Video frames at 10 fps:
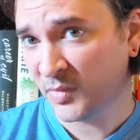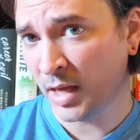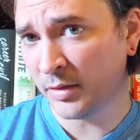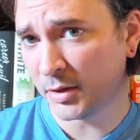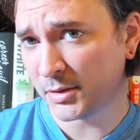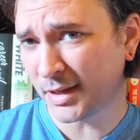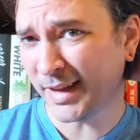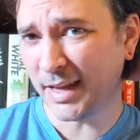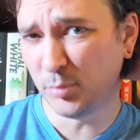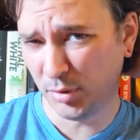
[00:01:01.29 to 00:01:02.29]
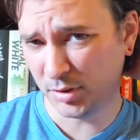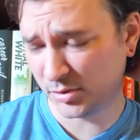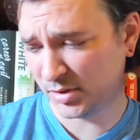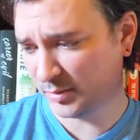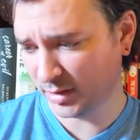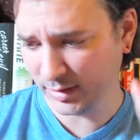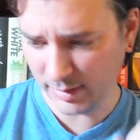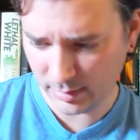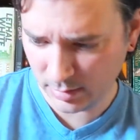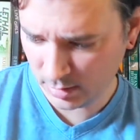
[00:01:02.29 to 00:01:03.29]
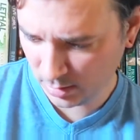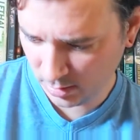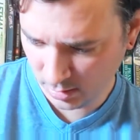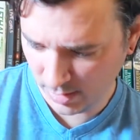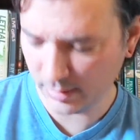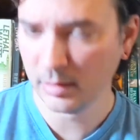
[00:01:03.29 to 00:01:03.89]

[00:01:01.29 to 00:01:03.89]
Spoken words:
And there's like 8 books or something like that. Yeah.